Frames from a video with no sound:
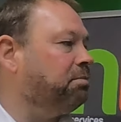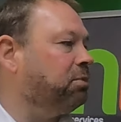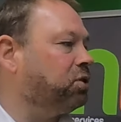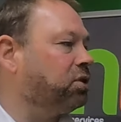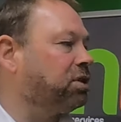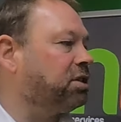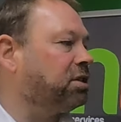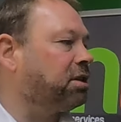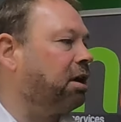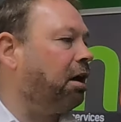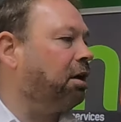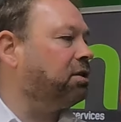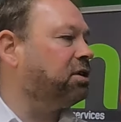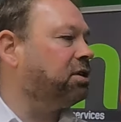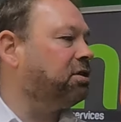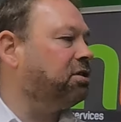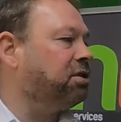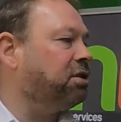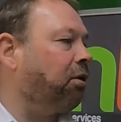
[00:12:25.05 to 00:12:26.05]
must start
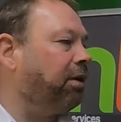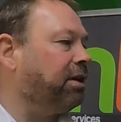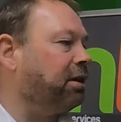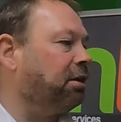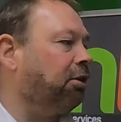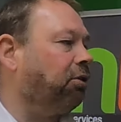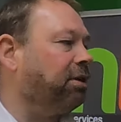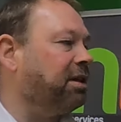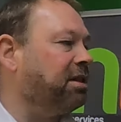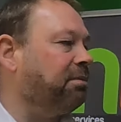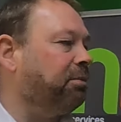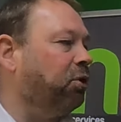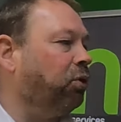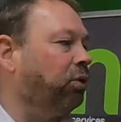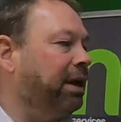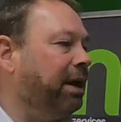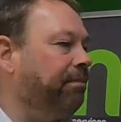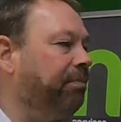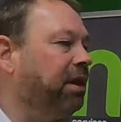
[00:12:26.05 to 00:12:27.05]
at 9 o'clock in the
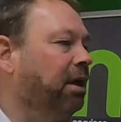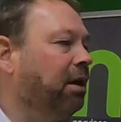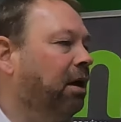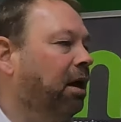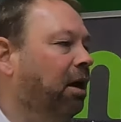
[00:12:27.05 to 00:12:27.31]
morning